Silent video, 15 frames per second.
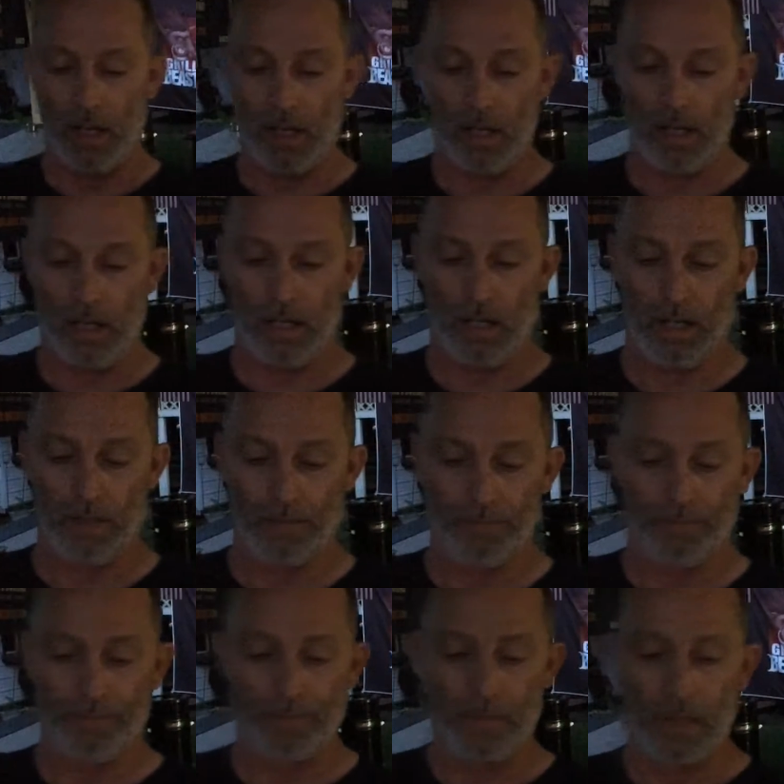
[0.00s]

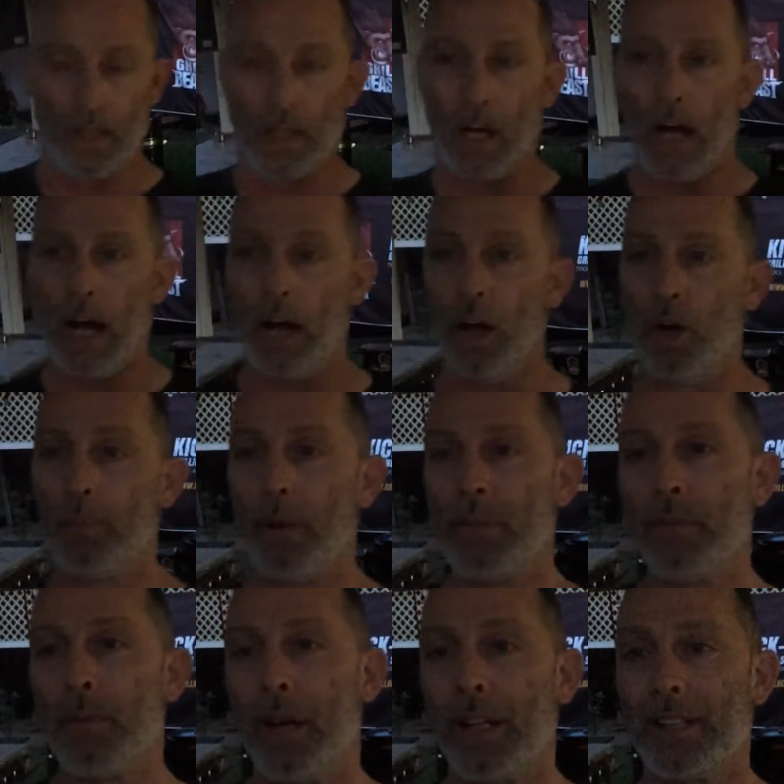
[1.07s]
I hope
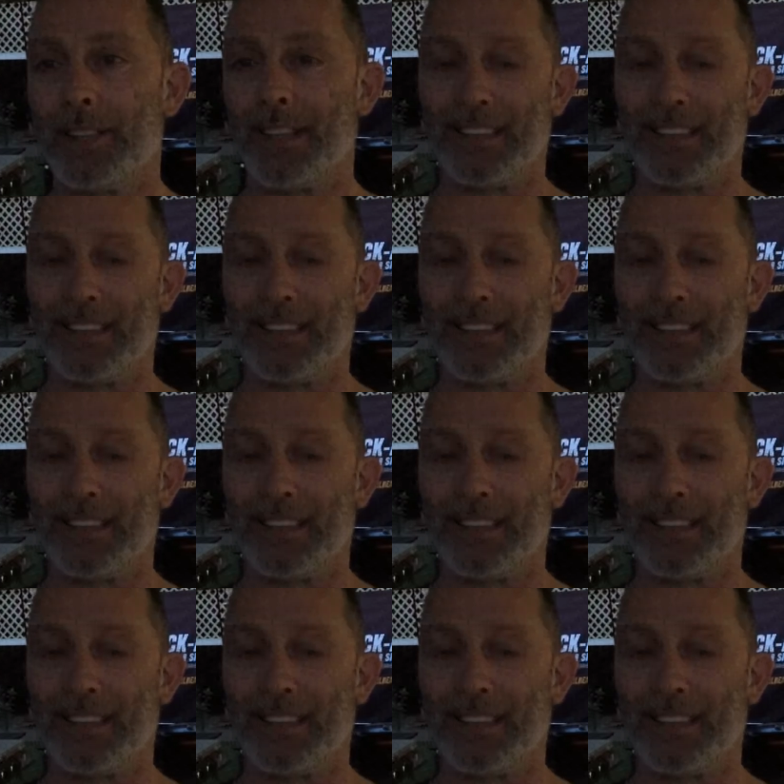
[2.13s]
everybody's